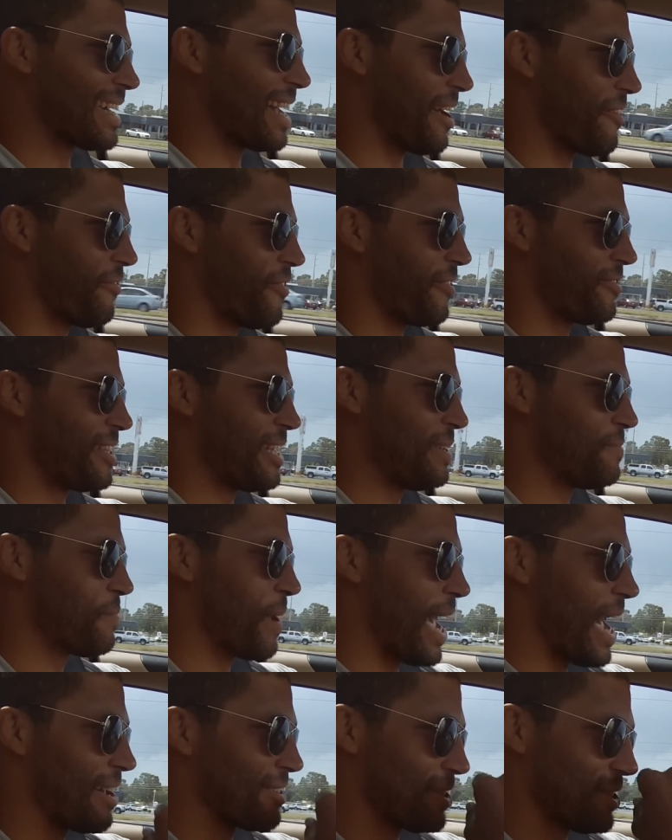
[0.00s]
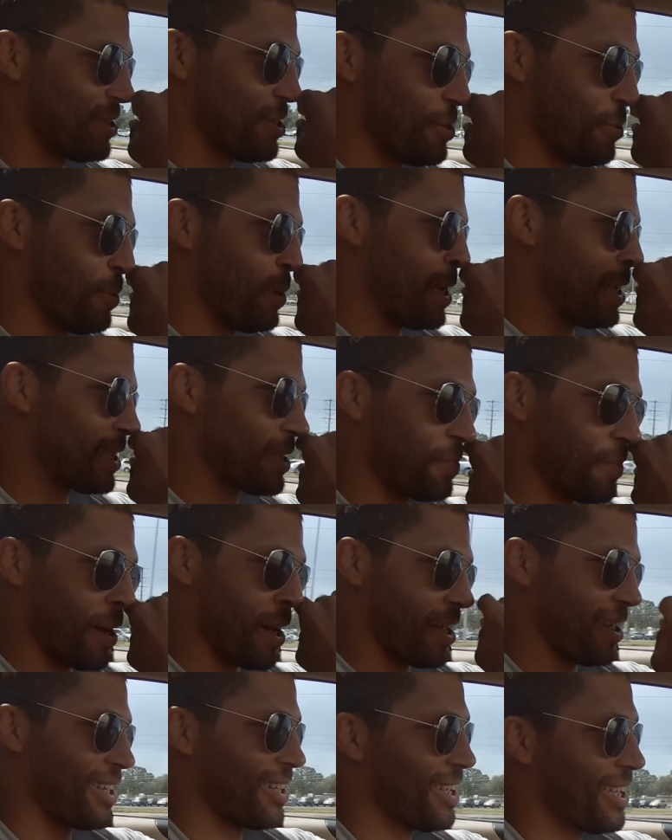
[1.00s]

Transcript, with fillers: Cut, cut, 15 pounds in two weeks. so,